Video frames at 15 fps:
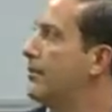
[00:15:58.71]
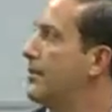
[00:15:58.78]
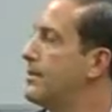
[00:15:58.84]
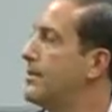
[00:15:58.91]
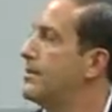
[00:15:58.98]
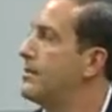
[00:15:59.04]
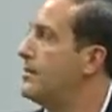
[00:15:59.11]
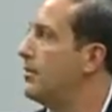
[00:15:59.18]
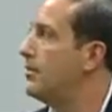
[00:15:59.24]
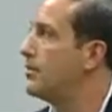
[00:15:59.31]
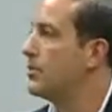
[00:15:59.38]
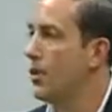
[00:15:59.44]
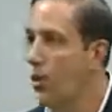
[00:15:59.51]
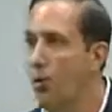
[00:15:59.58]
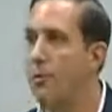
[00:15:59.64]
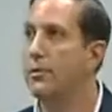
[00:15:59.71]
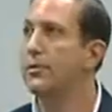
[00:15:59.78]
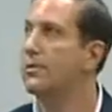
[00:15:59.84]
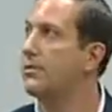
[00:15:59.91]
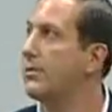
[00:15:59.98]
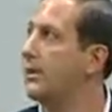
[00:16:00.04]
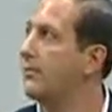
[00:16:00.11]
raises the nose
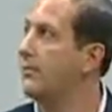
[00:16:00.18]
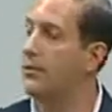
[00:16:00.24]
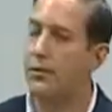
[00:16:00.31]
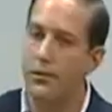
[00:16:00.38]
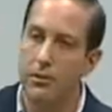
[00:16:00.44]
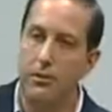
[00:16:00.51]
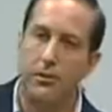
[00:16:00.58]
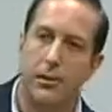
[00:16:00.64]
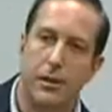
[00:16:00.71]
almost straight vertical,